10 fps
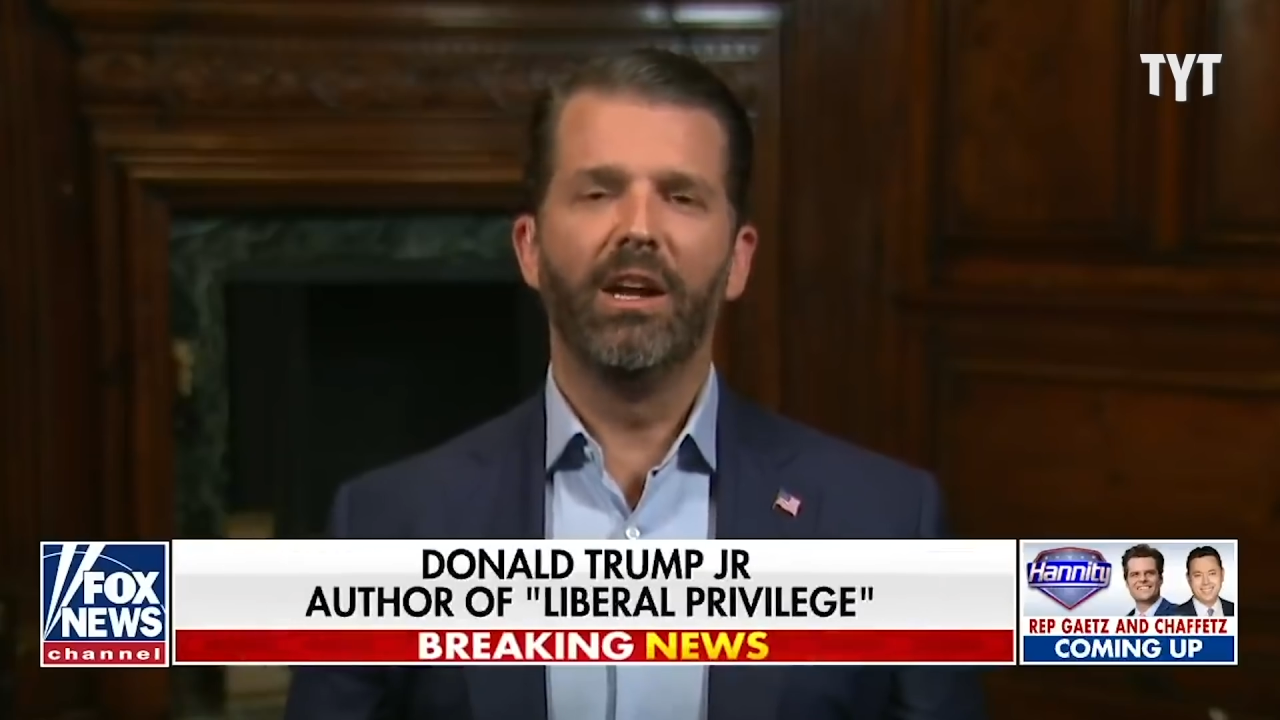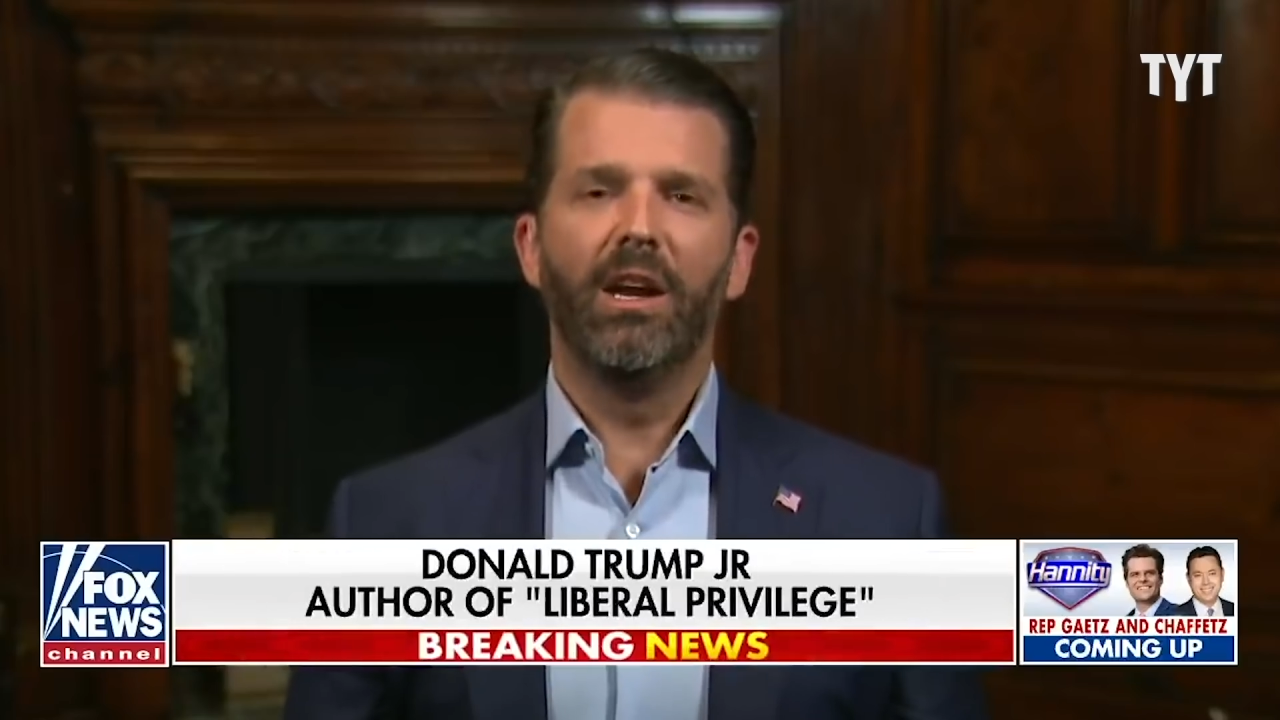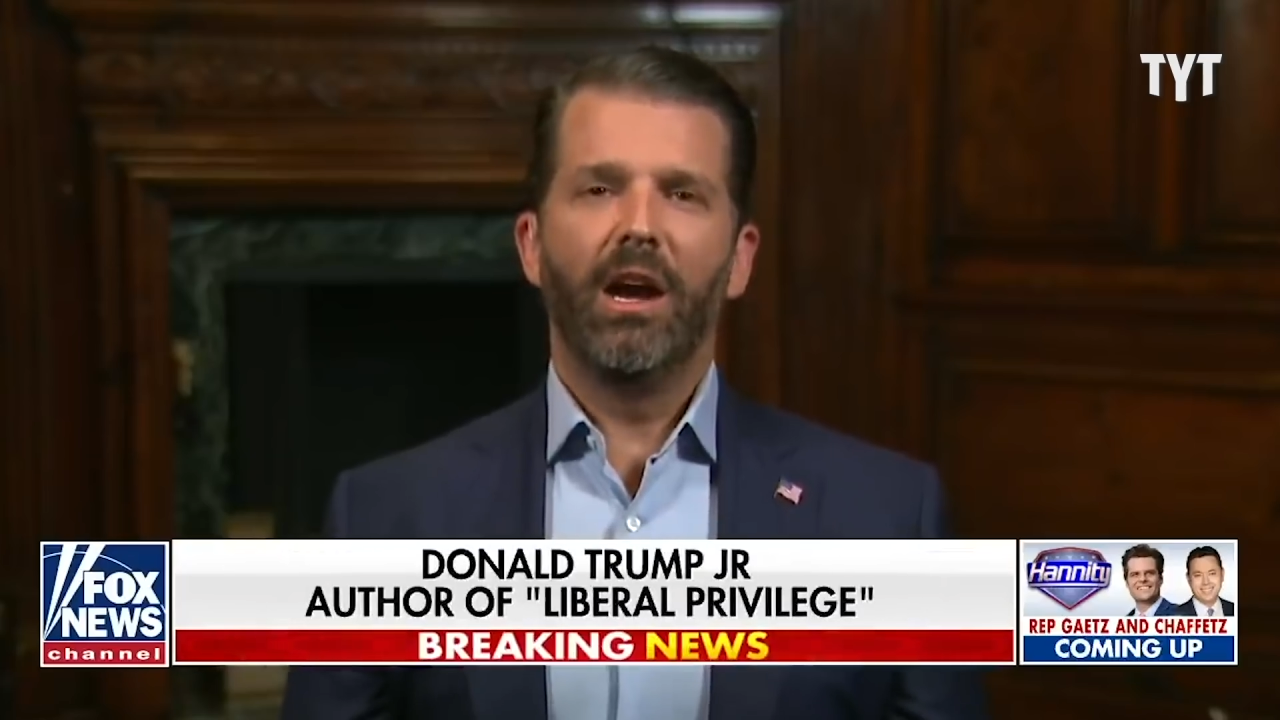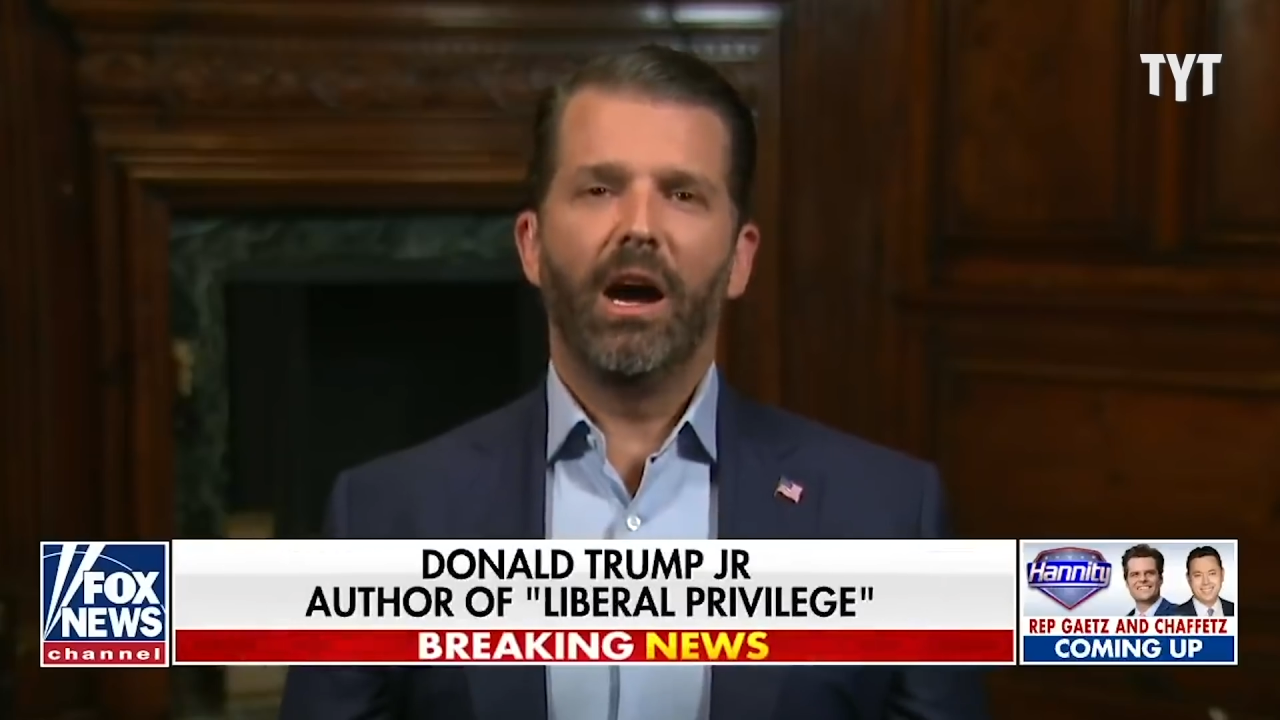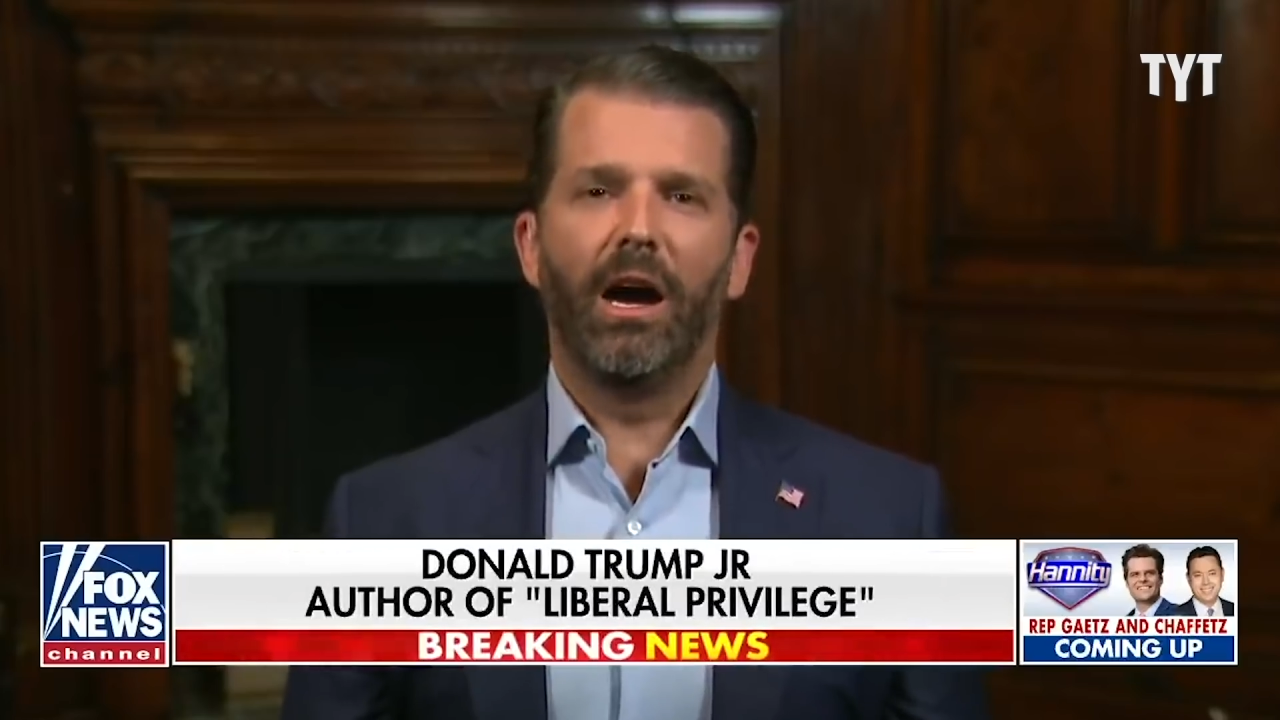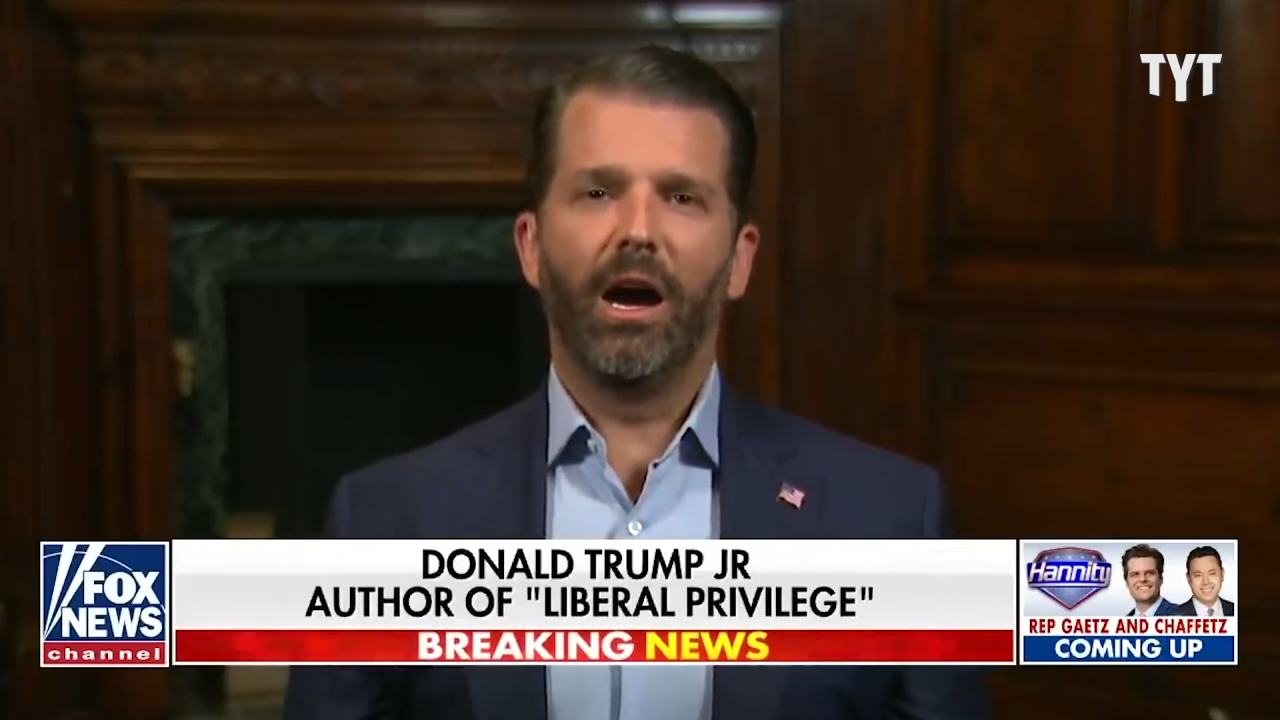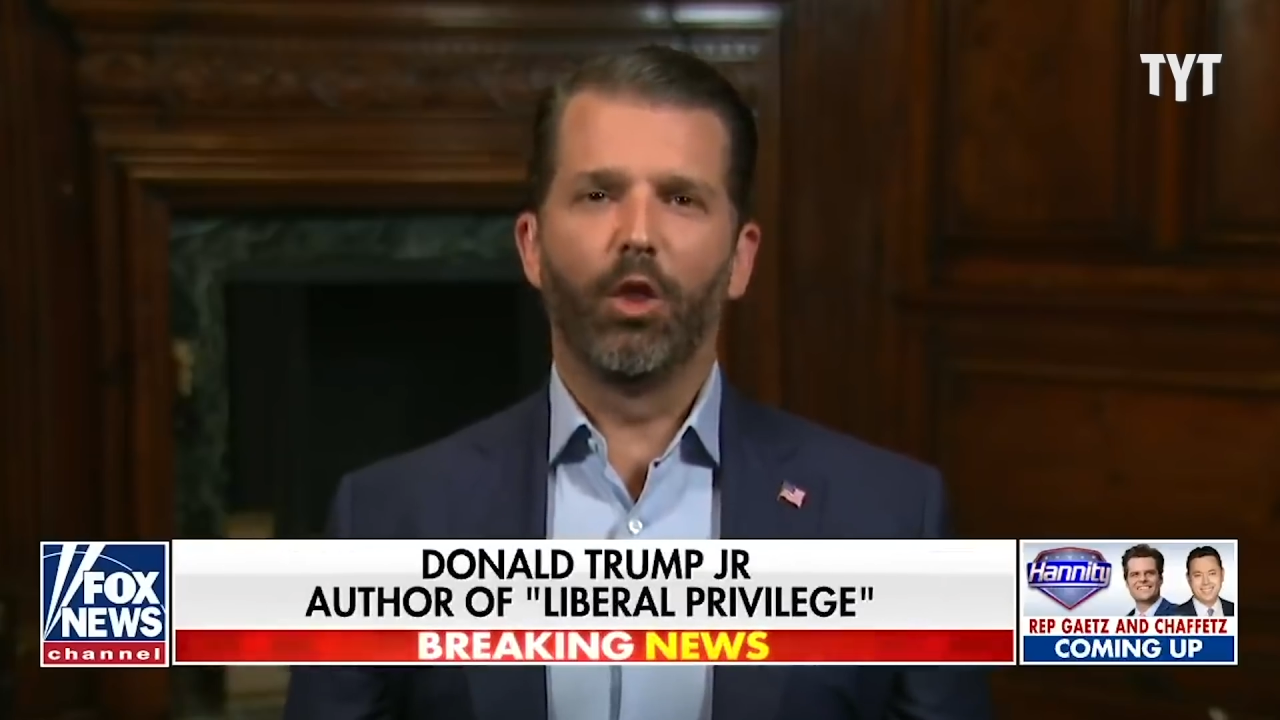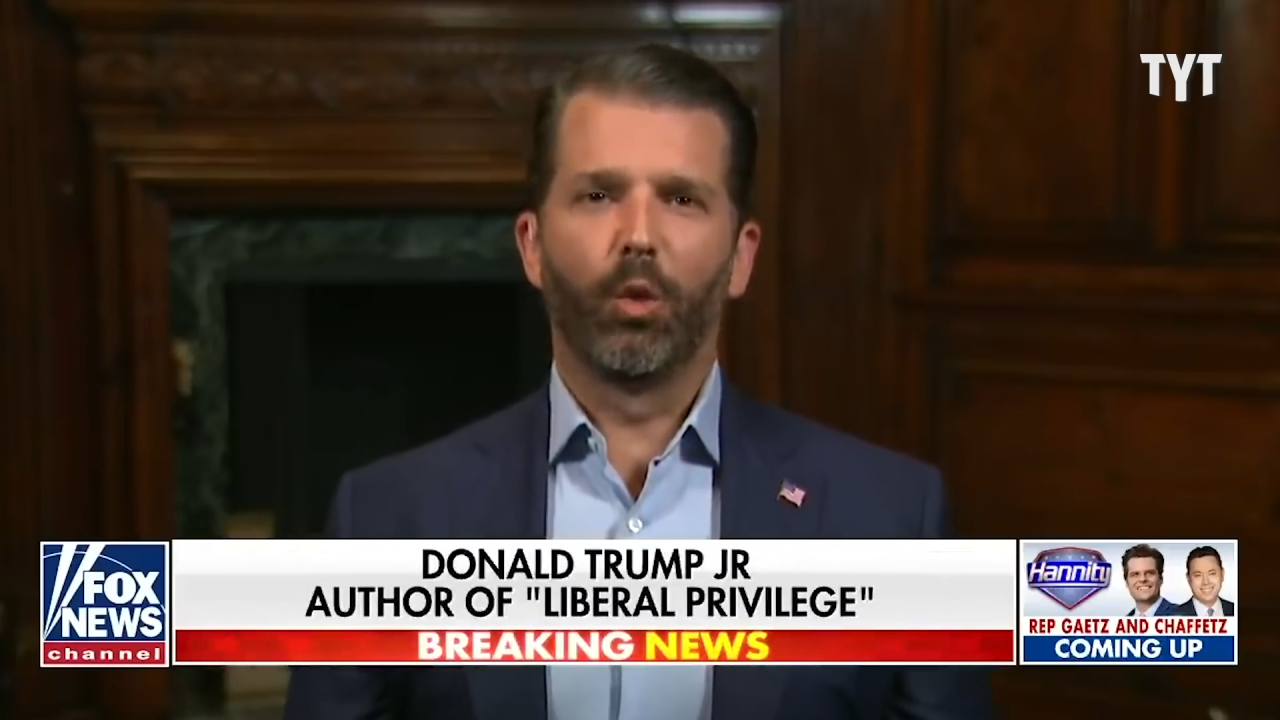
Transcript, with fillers: the